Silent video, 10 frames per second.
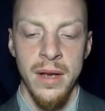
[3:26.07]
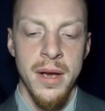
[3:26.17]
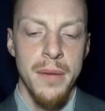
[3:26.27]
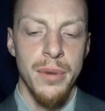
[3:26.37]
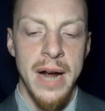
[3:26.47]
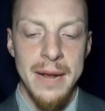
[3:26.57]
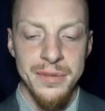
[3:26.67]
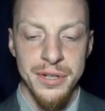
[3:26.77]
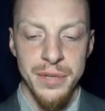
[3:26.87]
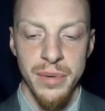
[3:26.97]
Perhaps
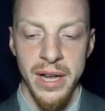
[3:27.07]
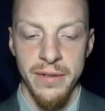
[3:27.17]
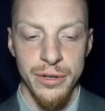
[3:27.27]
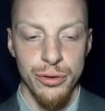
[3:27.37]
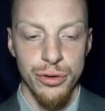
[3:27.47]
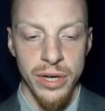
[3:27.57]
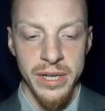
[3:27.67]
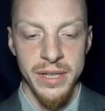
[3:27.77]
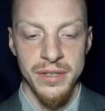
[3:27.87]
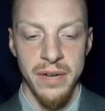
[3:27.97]
such a plan of
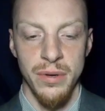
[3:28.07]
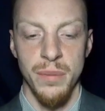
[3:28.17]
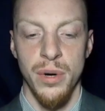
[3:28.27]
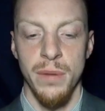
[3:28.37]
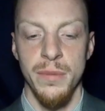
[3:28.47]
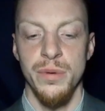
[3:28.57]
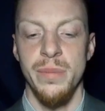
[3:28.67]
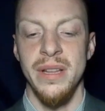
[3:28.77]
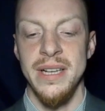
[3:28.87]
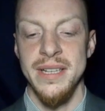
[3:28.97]
constructing the several departments would
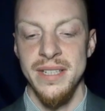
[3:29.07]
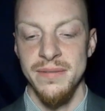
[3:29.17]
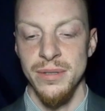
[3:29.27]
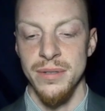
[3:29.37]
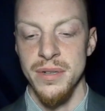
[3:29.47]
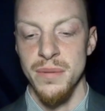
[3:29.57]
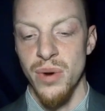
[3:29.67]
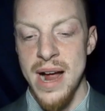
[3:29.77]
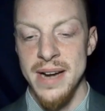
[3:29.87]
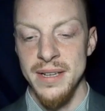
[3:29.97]
be less difficult in
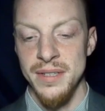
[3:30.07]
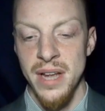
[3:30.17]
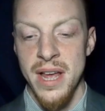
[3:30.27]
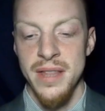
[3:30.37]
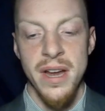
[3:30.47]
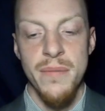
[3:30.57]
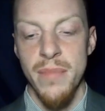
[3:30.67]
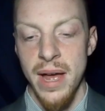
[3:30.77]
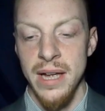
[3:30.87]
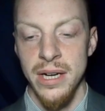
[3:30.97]
practice than it
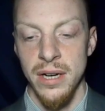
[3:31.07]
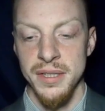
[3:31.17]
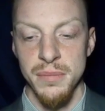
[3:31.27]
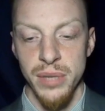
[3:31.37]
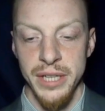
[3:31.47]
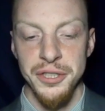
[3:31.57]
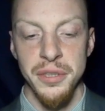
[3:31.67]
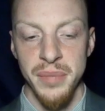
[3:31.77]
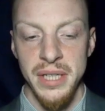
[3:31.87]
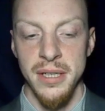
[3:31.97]
may in contemplation
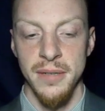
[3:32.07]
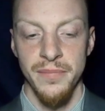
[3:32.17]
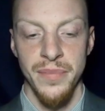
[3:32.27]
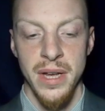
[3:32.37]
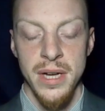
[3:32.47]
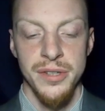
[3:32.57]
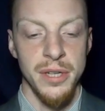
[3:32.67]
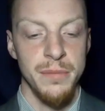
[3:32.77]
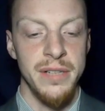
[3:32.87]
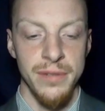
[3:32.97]
appear.
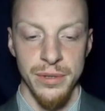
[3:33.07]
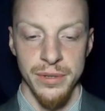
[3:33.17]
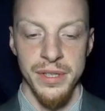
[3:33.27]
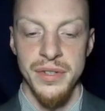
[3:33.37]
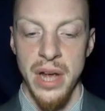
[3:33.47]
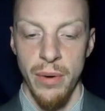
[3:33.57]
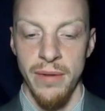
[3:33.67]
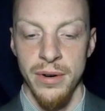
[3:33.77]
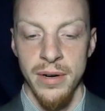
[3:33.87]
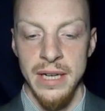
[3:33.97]
Some difficulties,
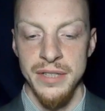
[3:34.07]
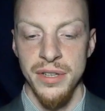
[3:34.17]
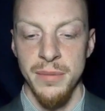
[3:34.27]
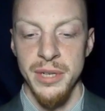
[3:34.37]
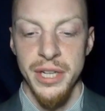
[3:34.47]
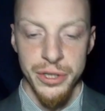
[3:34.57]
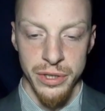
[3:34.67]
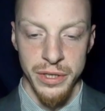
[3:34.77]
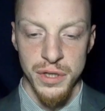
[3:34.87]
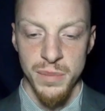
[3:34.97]
however, and some
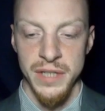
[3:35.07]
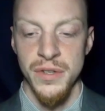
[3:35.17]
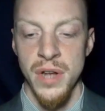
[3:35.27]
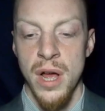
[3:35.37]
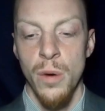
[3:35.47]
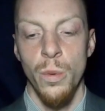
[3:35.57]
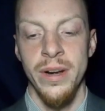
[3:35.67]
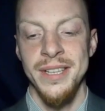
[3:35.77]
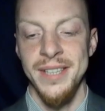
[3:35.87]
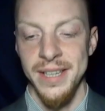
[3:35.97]
additional expense would
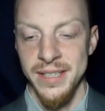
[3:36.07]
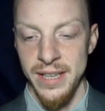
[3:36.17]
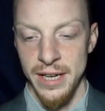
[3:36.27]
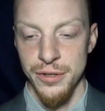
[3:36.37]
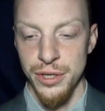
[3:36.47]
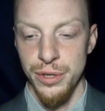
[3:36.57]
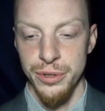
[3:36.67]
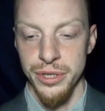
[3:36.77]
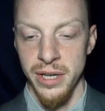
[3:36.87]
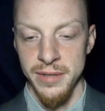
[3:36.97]
attend the
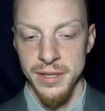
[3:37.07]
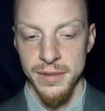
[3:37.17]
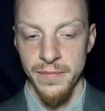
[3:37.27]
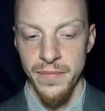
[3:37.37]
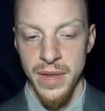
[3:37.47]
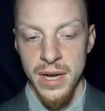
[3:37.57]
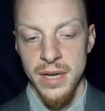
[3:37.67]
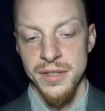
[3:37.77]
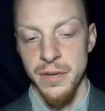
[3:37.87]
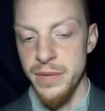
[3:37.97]
execution of it.
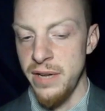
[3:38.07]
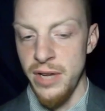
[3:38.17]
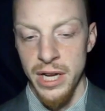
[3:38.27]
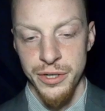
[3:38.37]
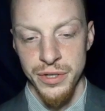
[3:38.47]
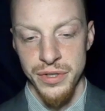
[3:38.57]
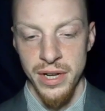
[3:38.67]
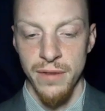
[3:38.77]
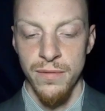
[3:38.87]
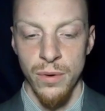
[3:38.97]
Some deviations,
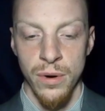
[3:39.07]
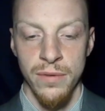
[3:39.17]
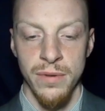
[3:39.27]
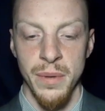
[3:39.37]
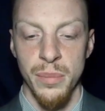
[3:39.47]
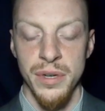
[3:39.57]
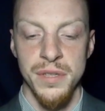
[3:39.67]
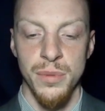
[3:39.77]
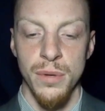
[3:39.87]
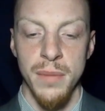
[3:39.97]
therefore, from the
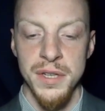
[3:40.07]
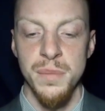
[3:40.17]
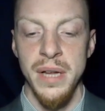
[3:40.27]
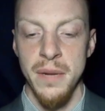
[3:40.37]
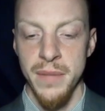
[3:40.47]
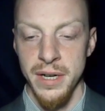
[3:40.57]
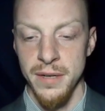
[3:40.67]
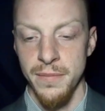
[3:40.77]
principle must be admitted.